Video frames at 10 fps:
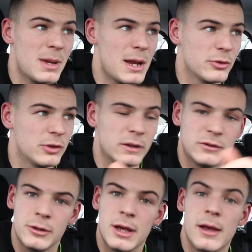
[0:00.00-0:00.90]
pounds or something.
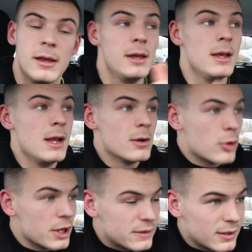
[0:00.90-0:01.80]
So yeah,
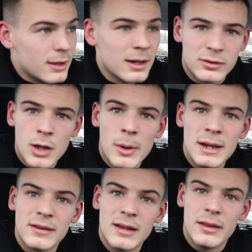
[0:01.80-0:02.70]
right, let's go
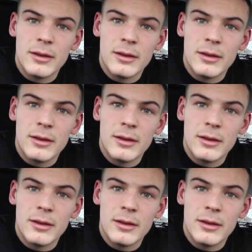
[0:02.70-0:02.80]
in, let's get it